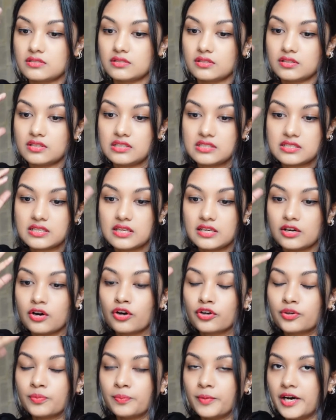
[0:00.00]
He's like
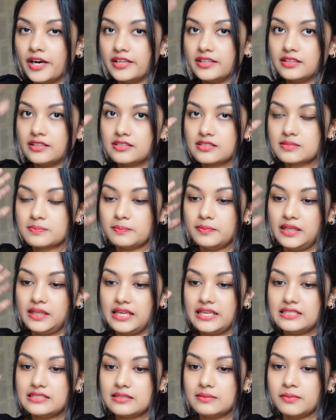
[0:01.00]
occupying this
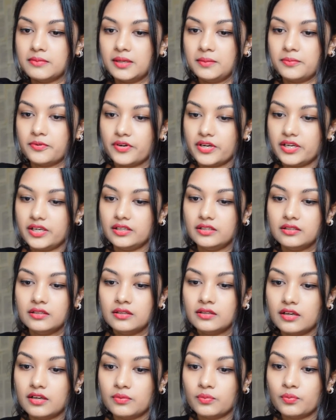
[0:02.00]
place in my brain
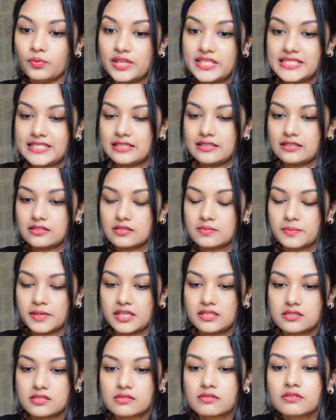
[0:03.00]
and wasting its
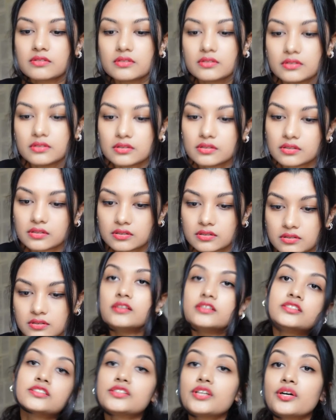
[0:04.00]
space. Ugh.
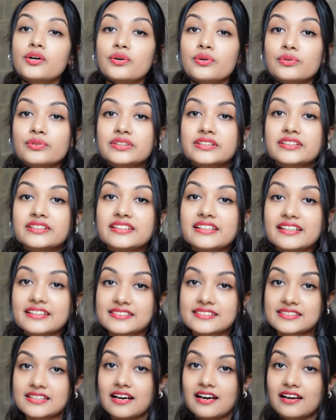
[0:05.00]
So, the
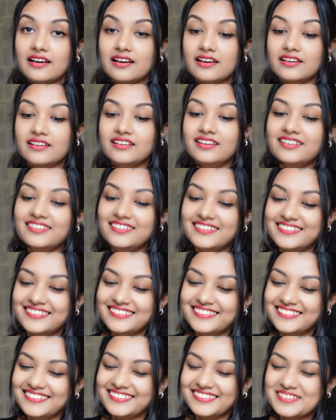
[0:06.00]
next guy...
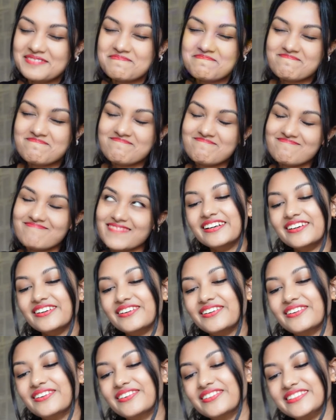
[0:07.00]

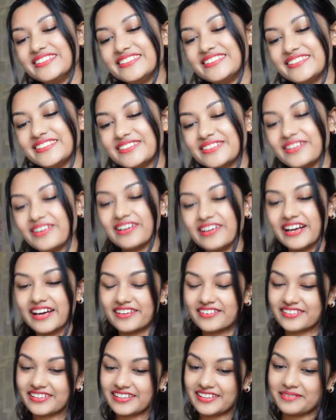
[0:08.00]
Oh dear god, I
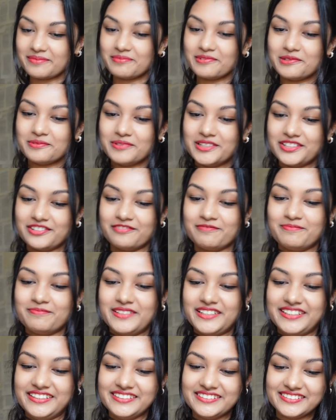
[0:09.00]
don't get a moment of
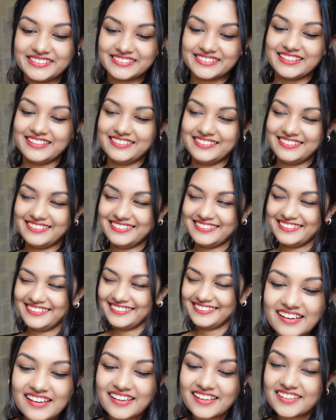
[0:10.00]
peace.
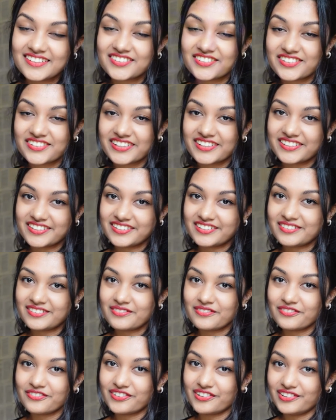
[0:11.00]
Adrian
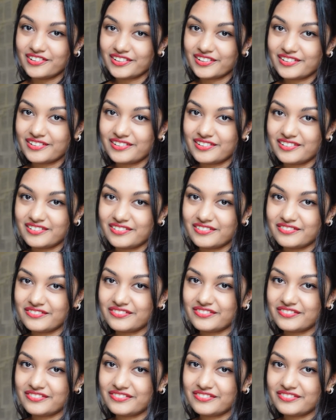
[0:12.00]
Volkov.